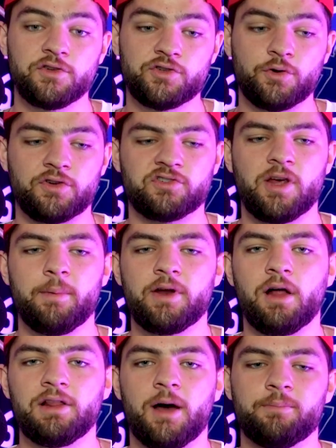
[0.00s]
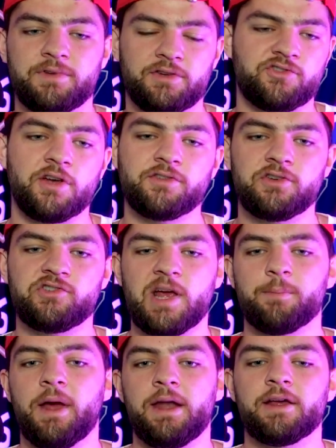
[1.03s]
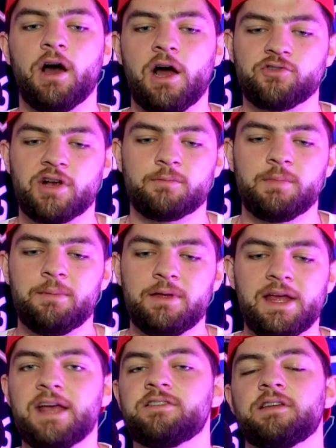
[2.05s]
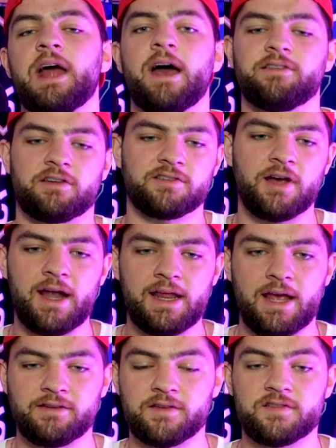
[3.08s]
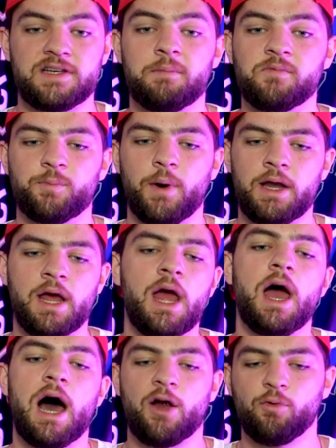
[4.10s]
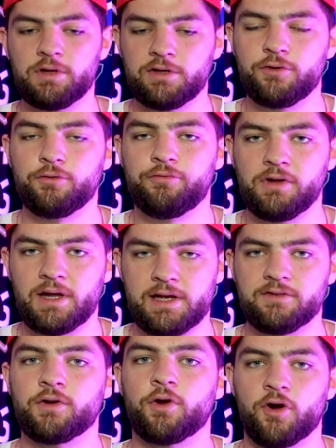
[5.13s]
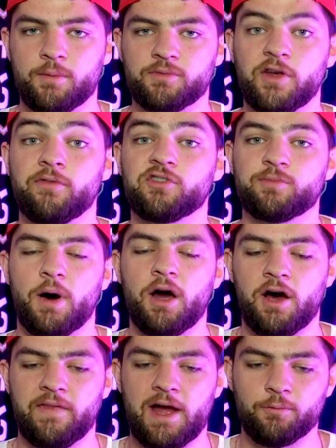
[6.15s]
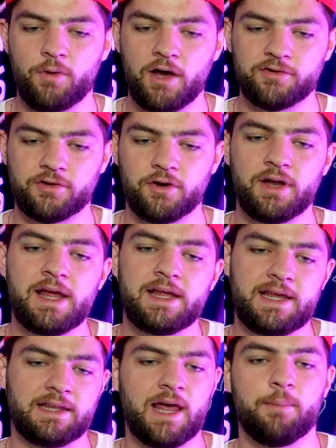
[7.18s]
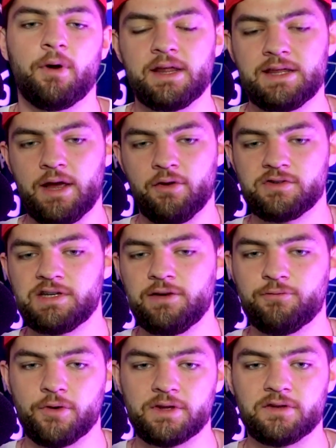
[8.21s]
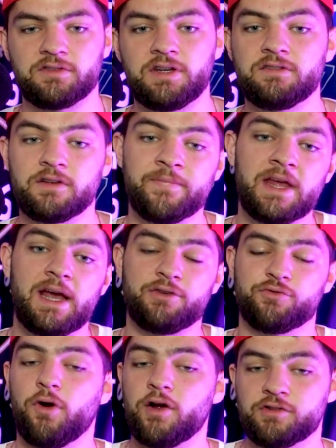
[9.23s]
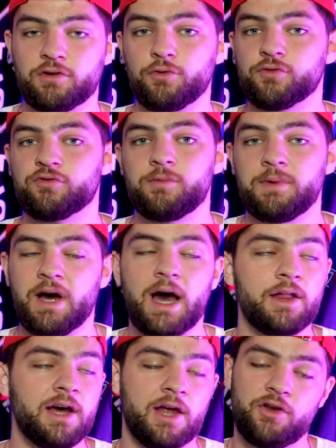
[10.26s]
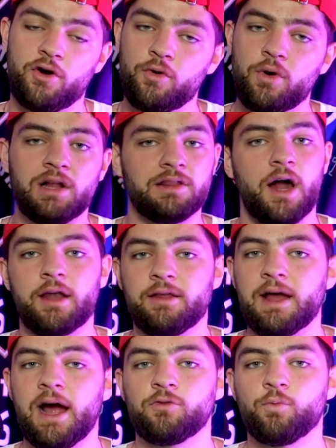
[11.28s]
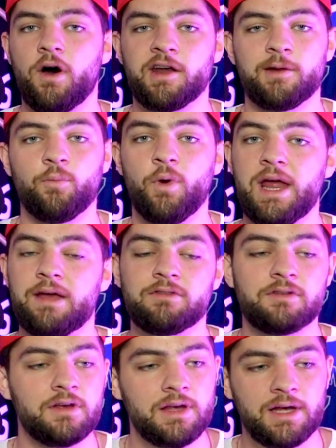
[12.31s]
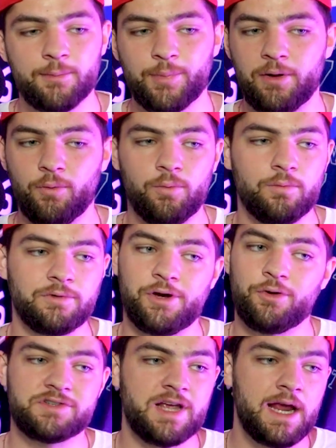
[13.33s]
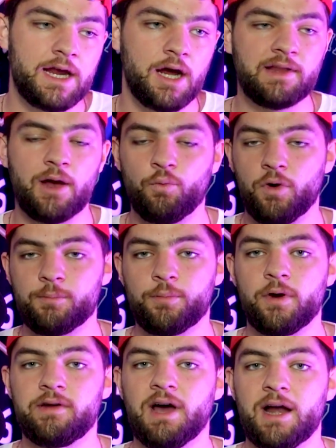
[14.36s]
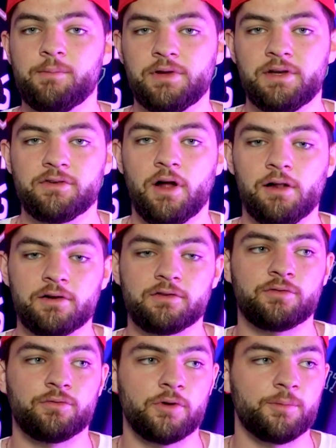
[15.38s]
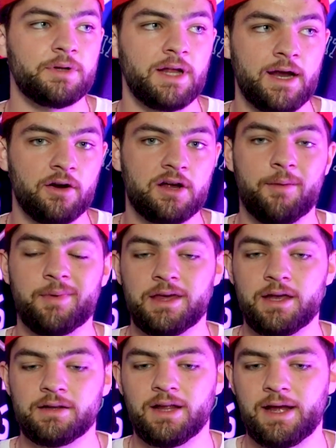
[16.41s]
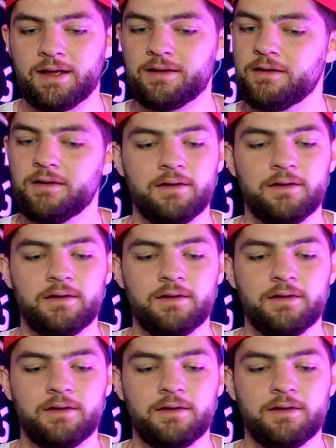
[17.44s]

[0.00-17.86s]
So to sum it all up, this Justin Champagnie contract maybe isn't as exciting as it seems, but I really do feel like he's going to earn himself a spot on that roster, get that money guaranteed for this season. As far as it goes for Sumi Hyland, I know a lot of you guys want him waived, but, you know, taking on that $1.9 million for a player coming in, like,